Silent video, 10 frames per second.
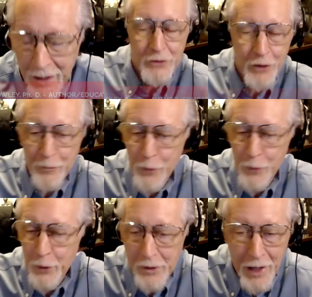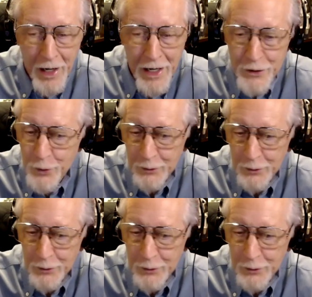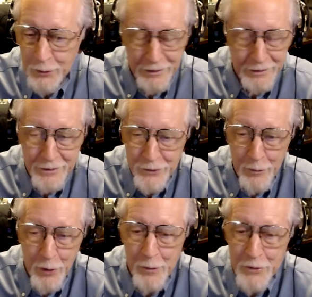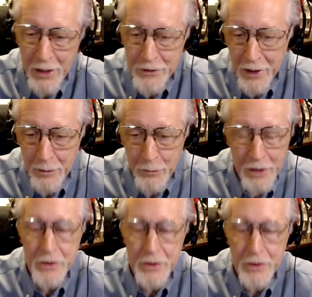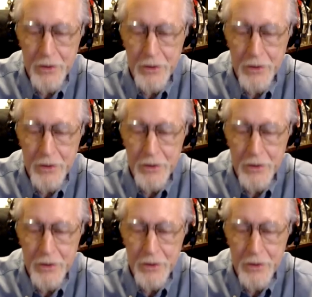sophomore year of high school in the suburbs outside of Boston. I hate cold weather.